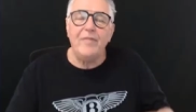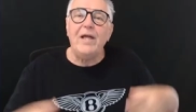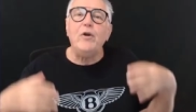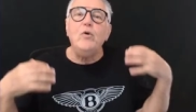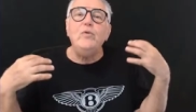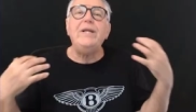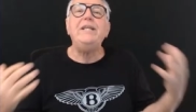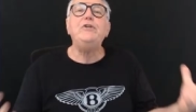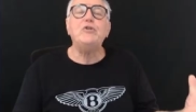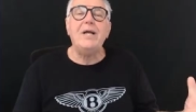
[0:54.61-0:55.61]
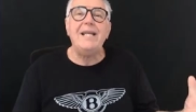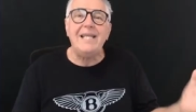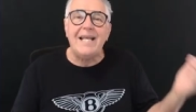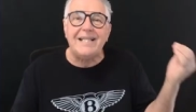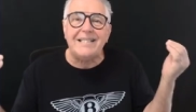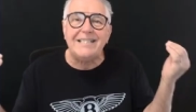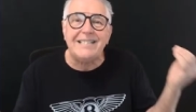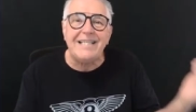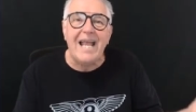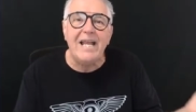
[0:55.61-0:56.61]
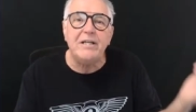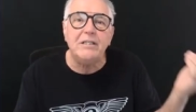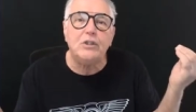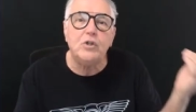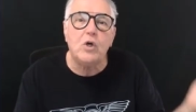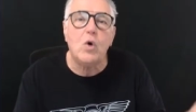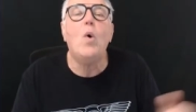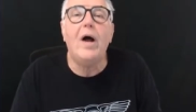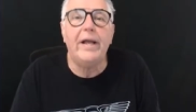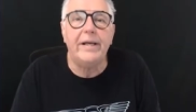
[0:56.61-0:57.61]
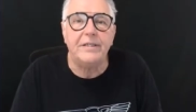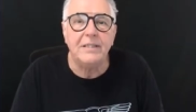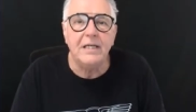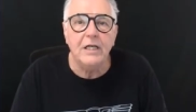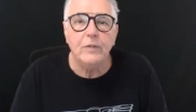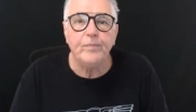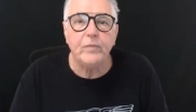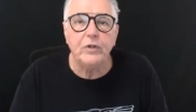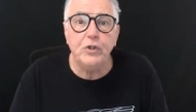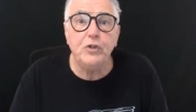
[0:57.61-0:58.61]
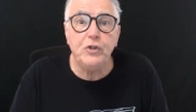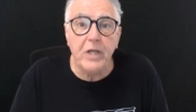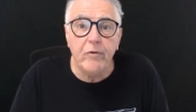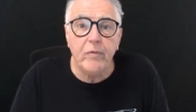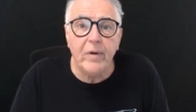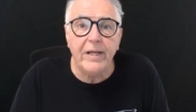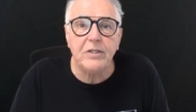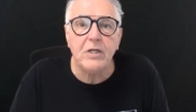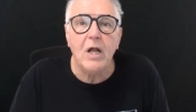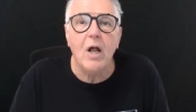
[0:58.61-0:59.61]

that are already trading at the standards required to generate